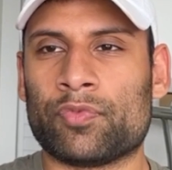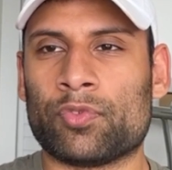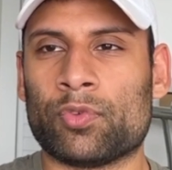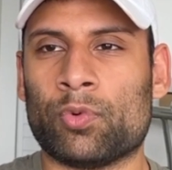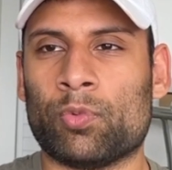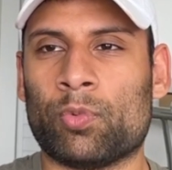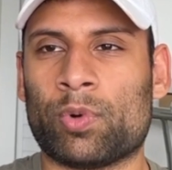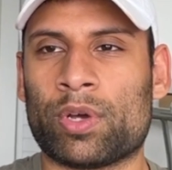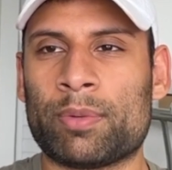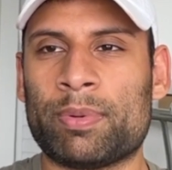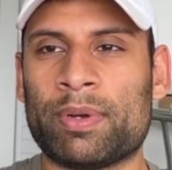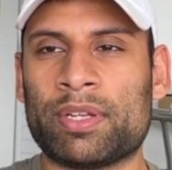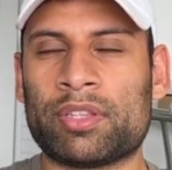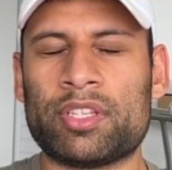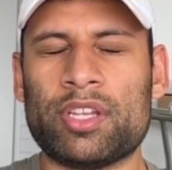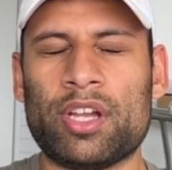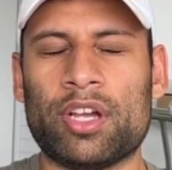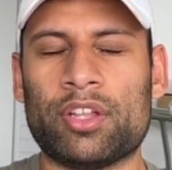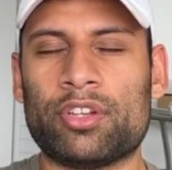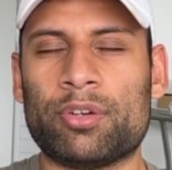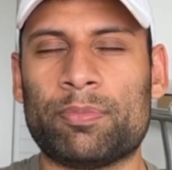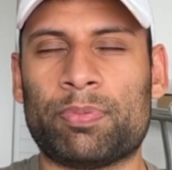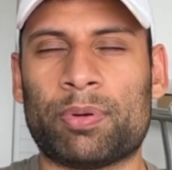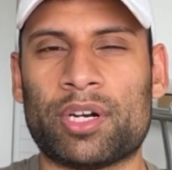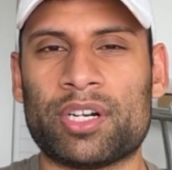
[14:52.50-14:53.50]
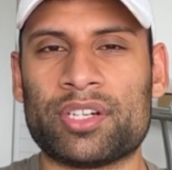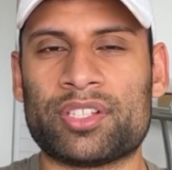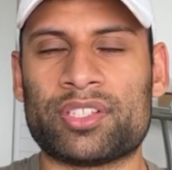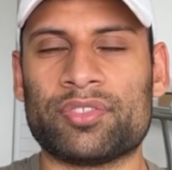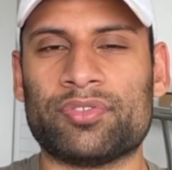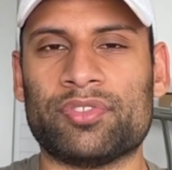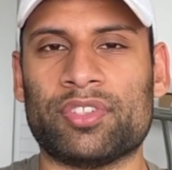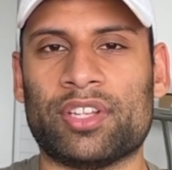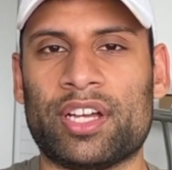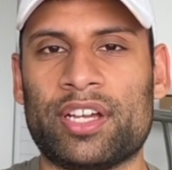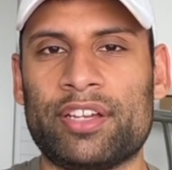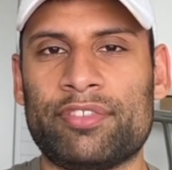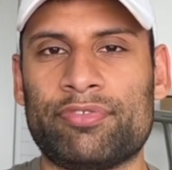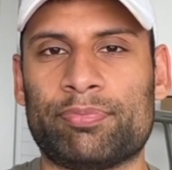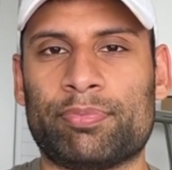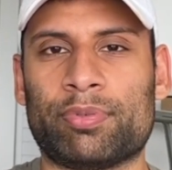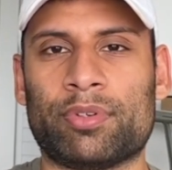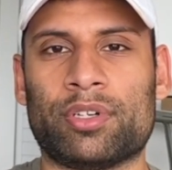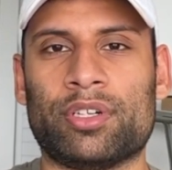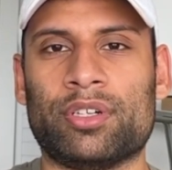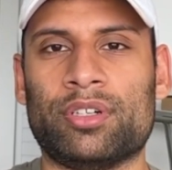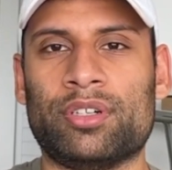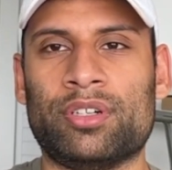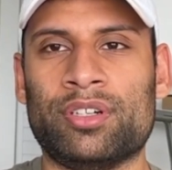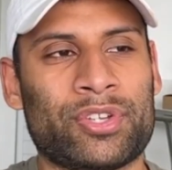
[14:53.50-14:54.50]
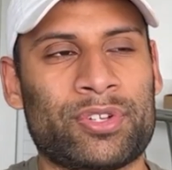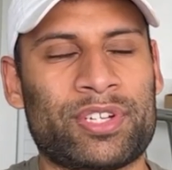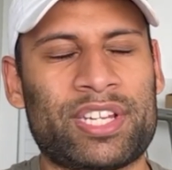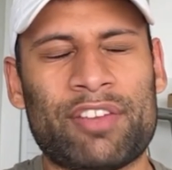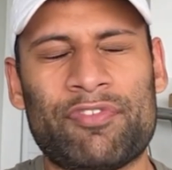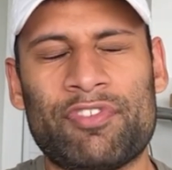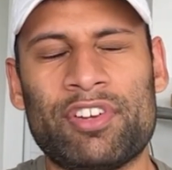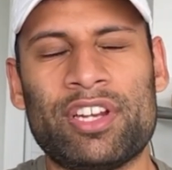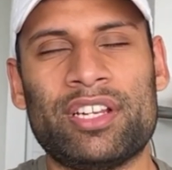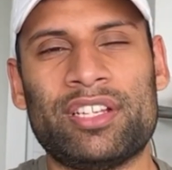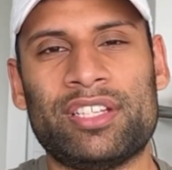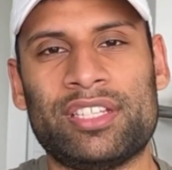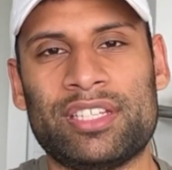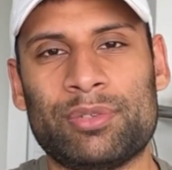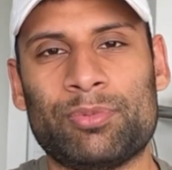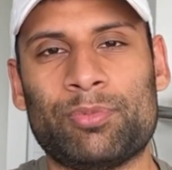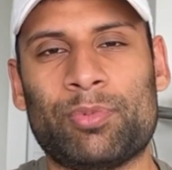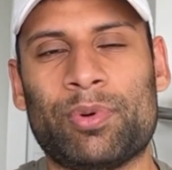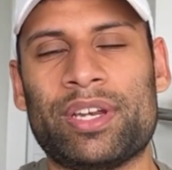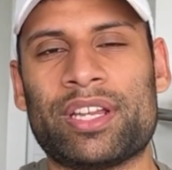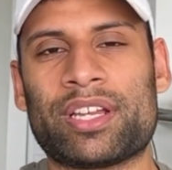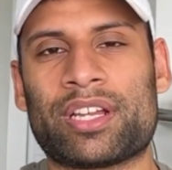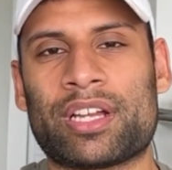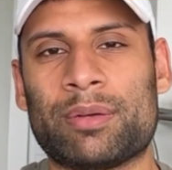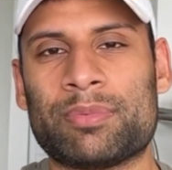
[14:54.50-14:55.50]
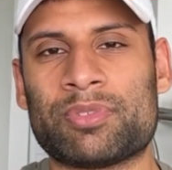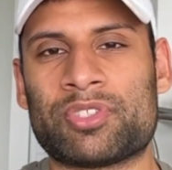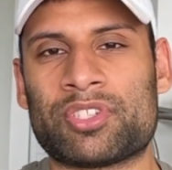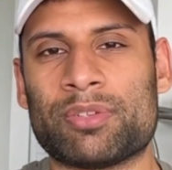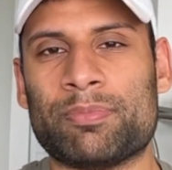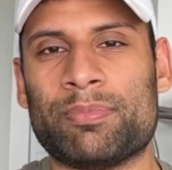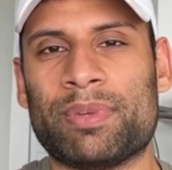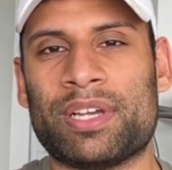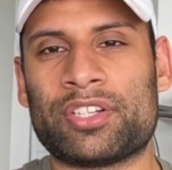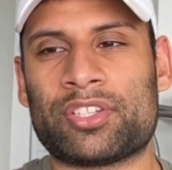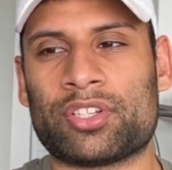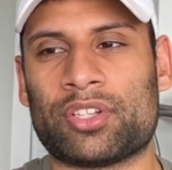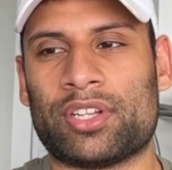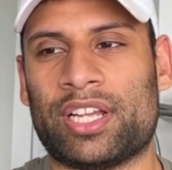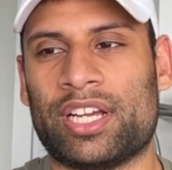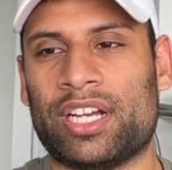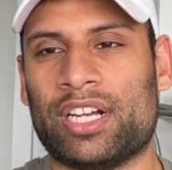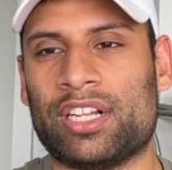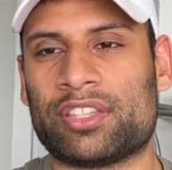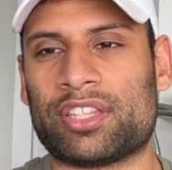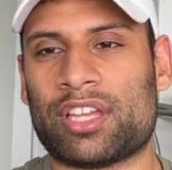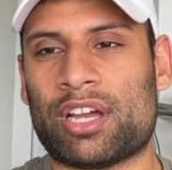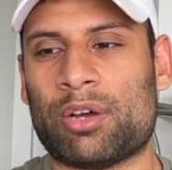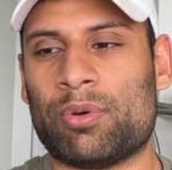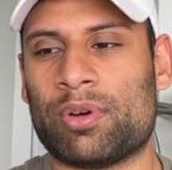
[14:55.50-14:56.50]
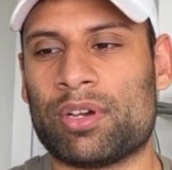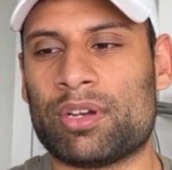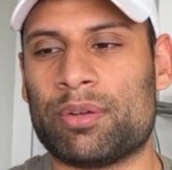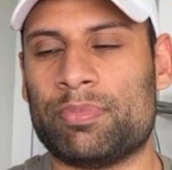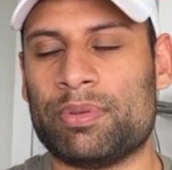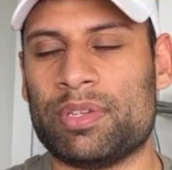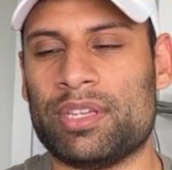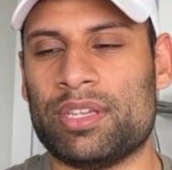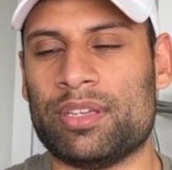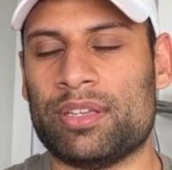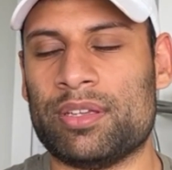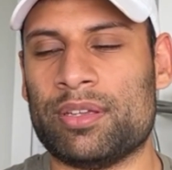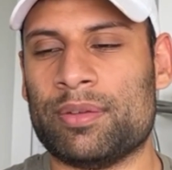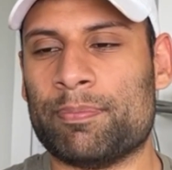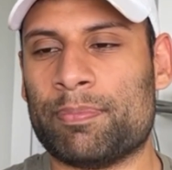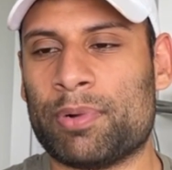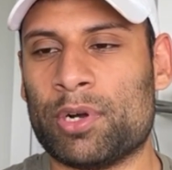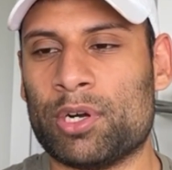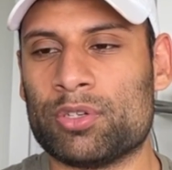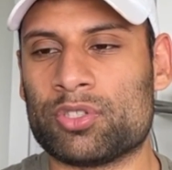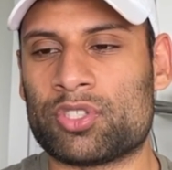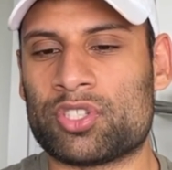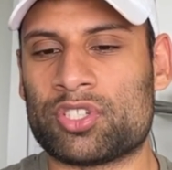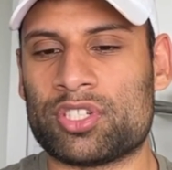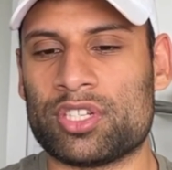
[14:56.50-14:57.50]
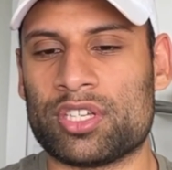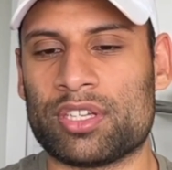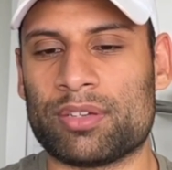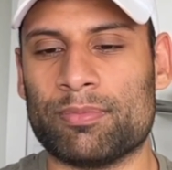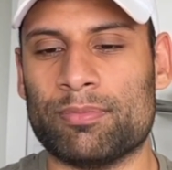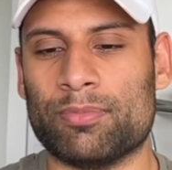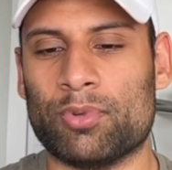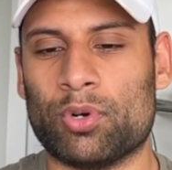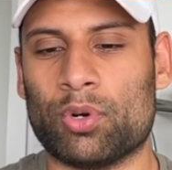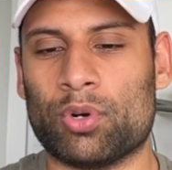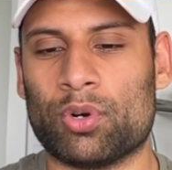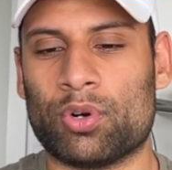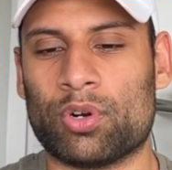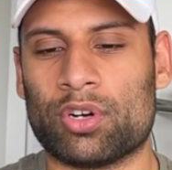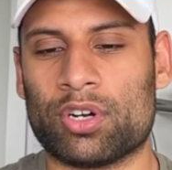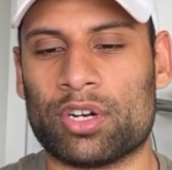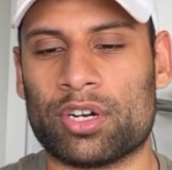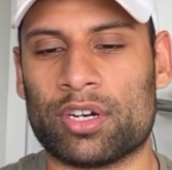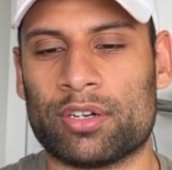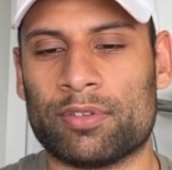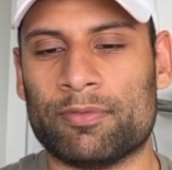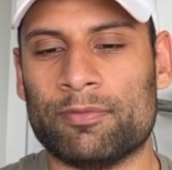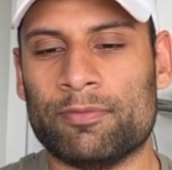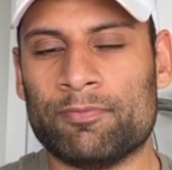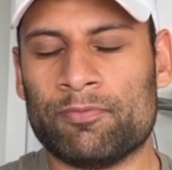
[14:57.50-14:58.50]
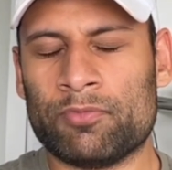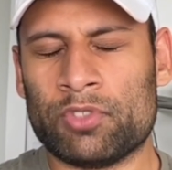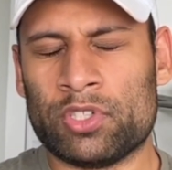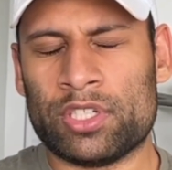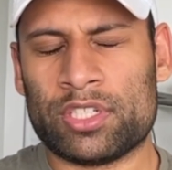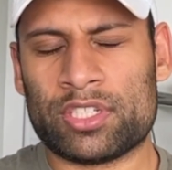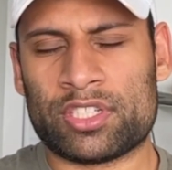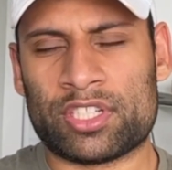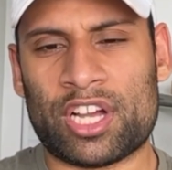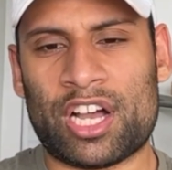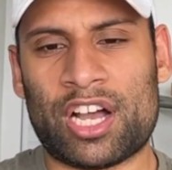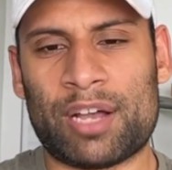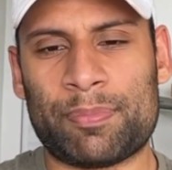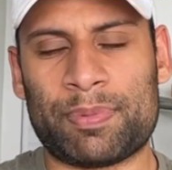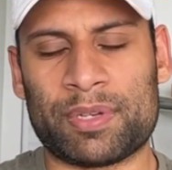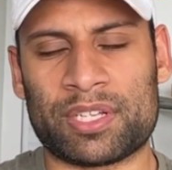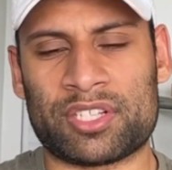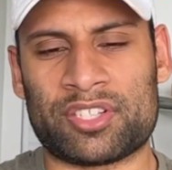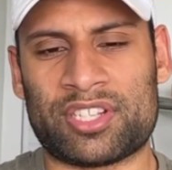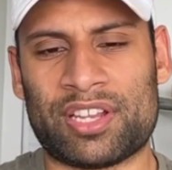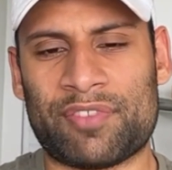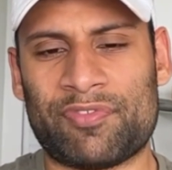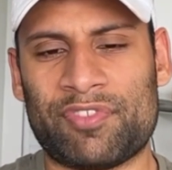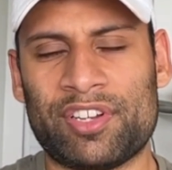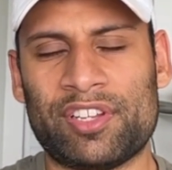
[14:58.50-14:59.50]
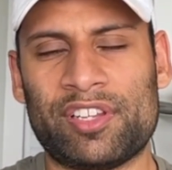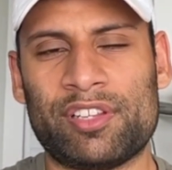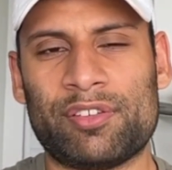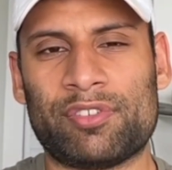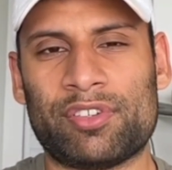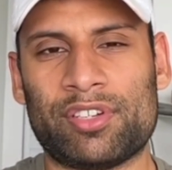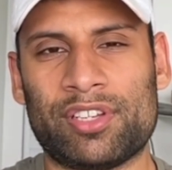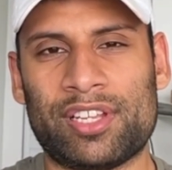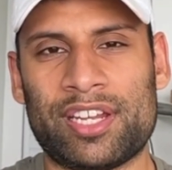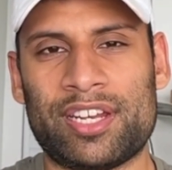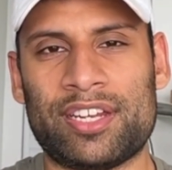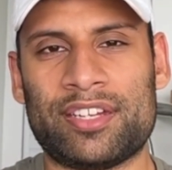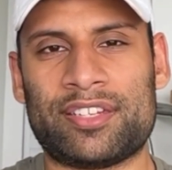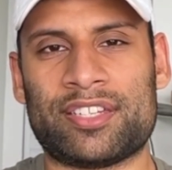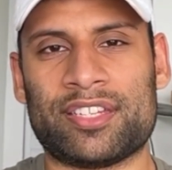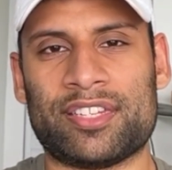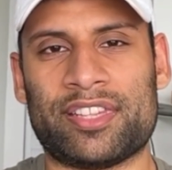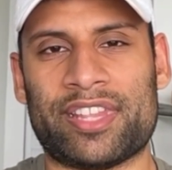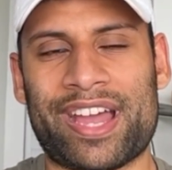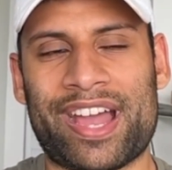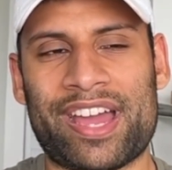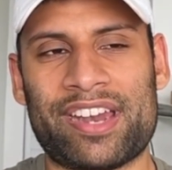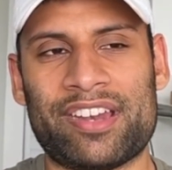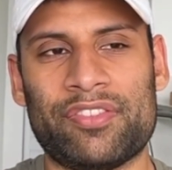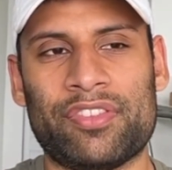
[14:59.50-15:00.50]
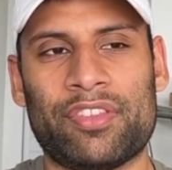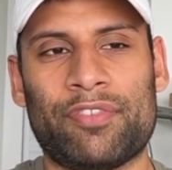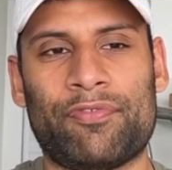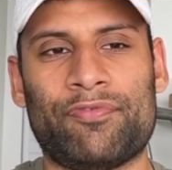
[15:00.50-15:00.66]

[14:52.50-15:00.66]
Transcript: what about the other parts of life, bro? So definitely when it comes to mental health, I want to be posting more topics definitely related to that in the